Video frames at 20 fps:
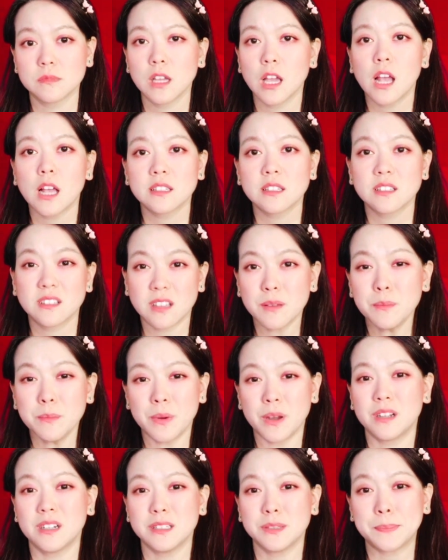Sunburn
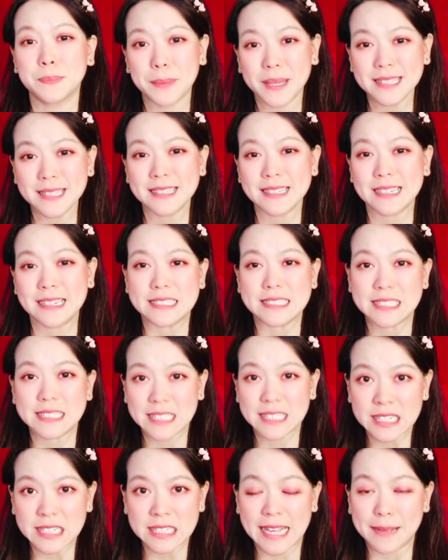is basically
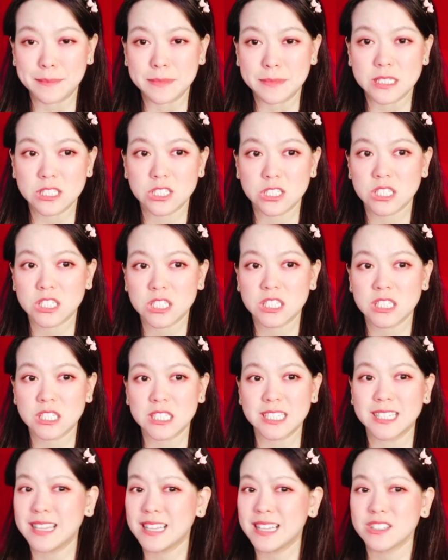skin damage,
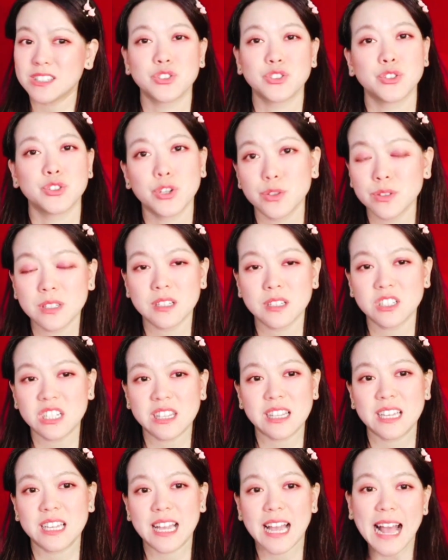and there's no such
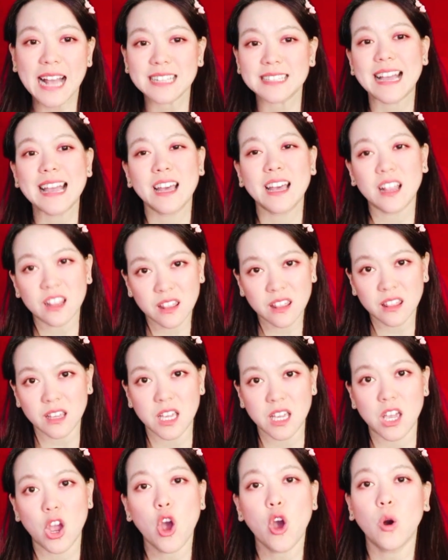thing as a healthy
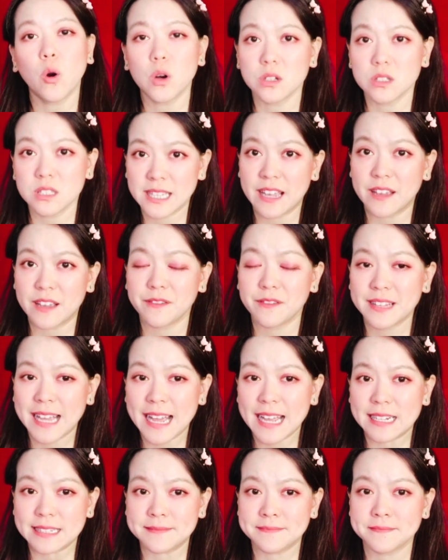or safe tan.
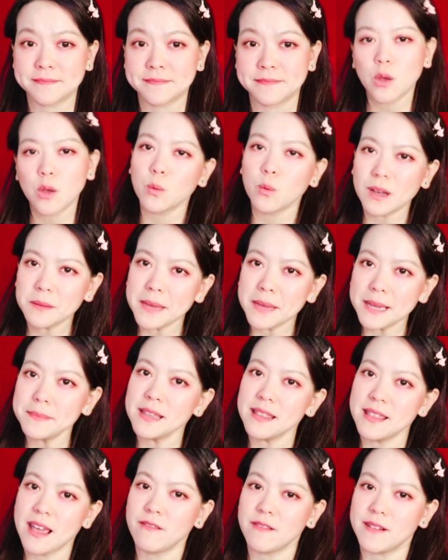Well, maybe
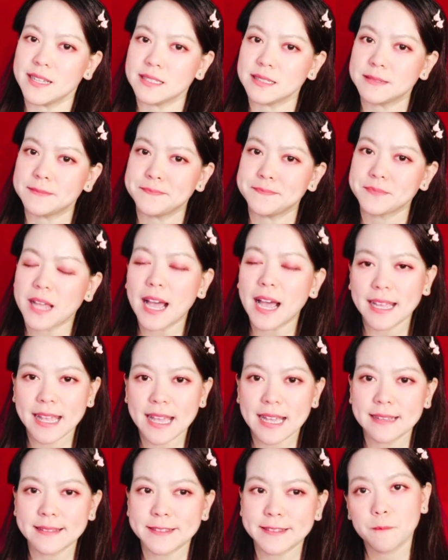there is. I
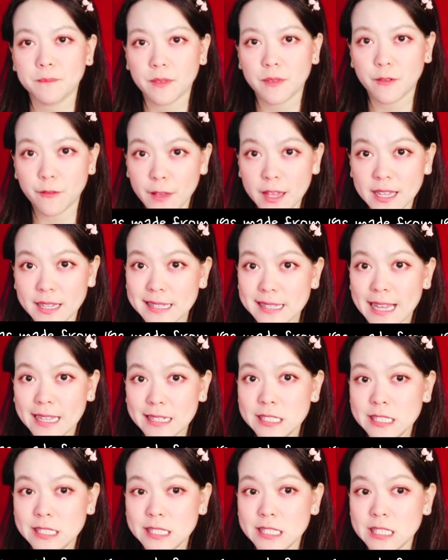guess fake tan,
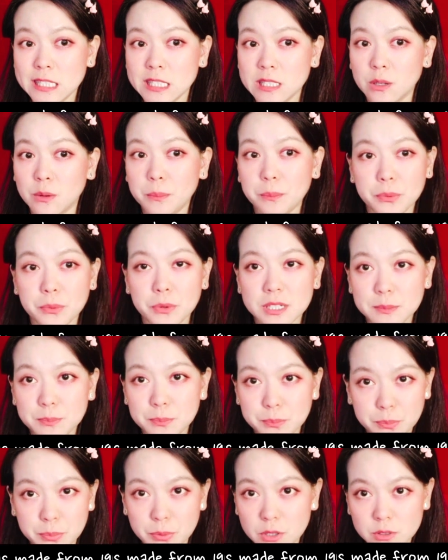body
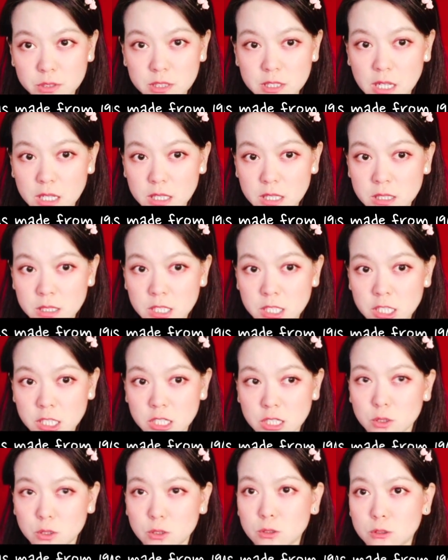bronzer,
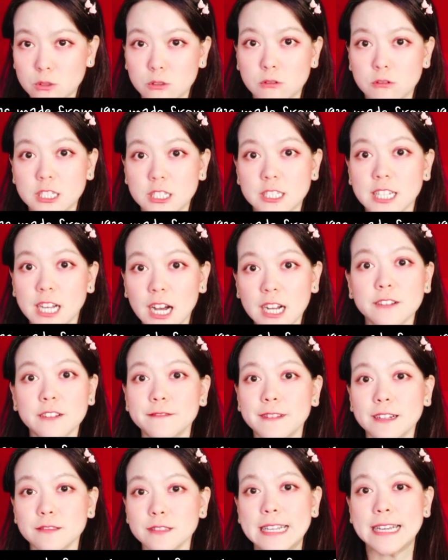or darker
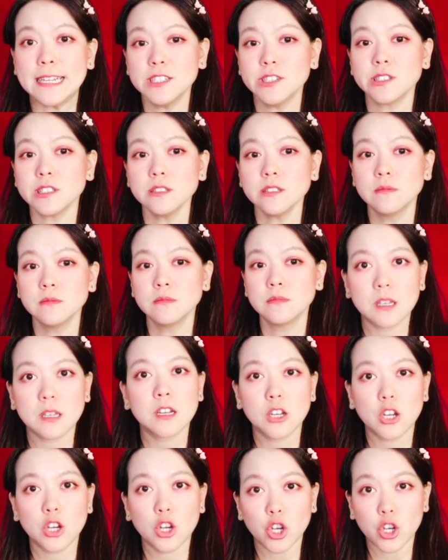foundation?
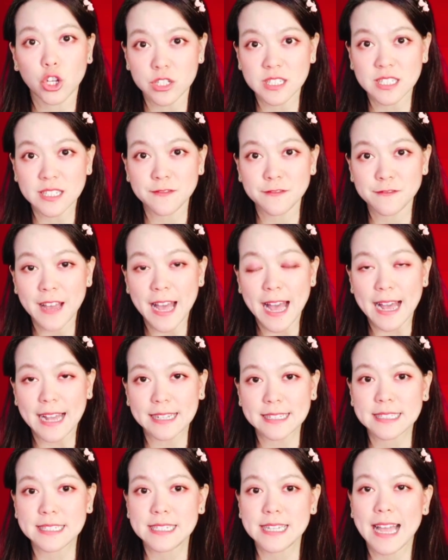Because in fact,
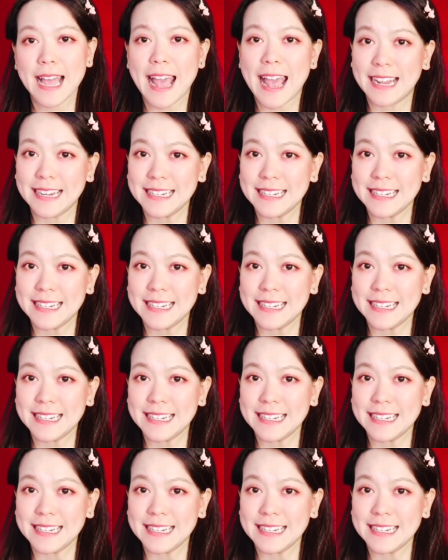any